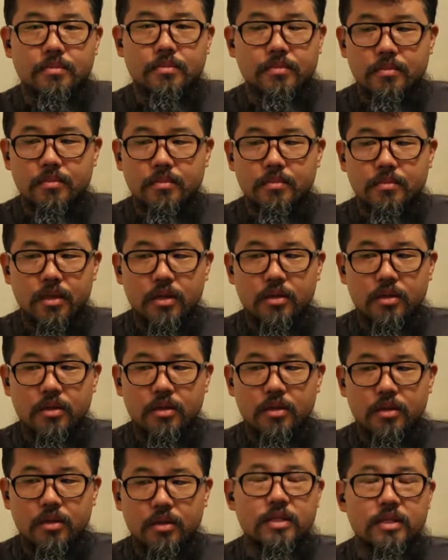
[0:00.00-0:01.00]
There's an
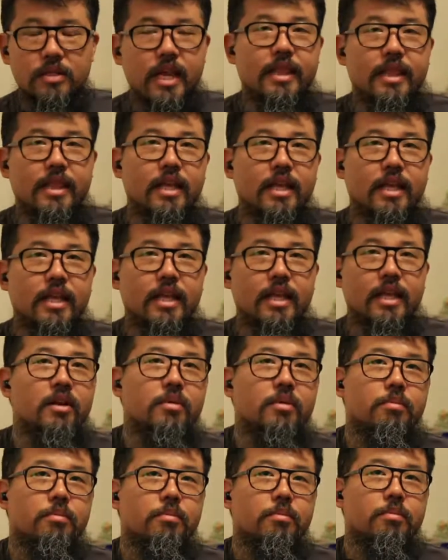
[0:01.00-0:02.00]
old saying that
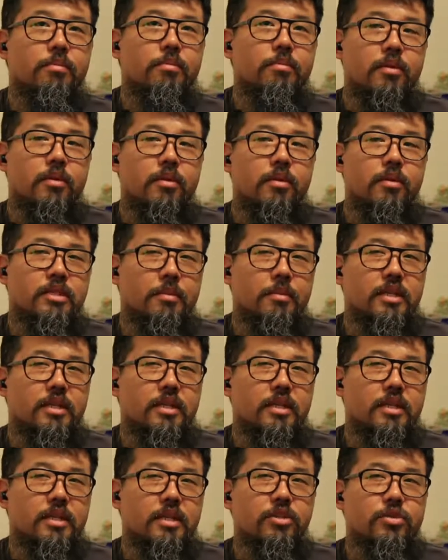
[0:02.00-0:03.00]
when someone
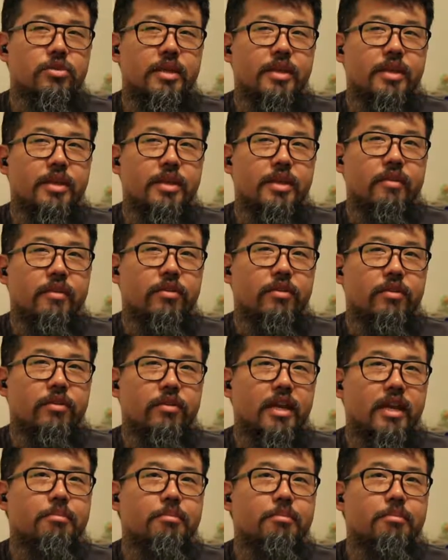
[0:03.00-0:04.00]
tells you who they are the first
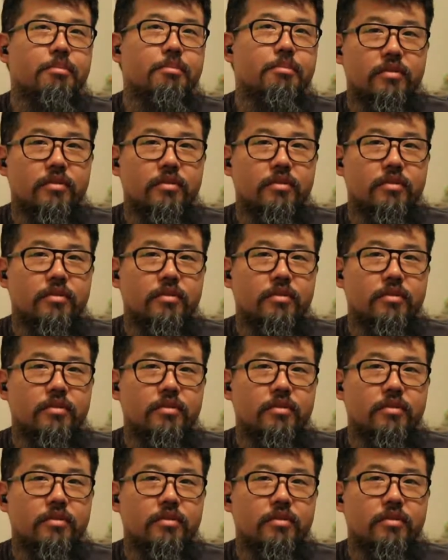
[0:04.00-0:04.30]
time, believe them.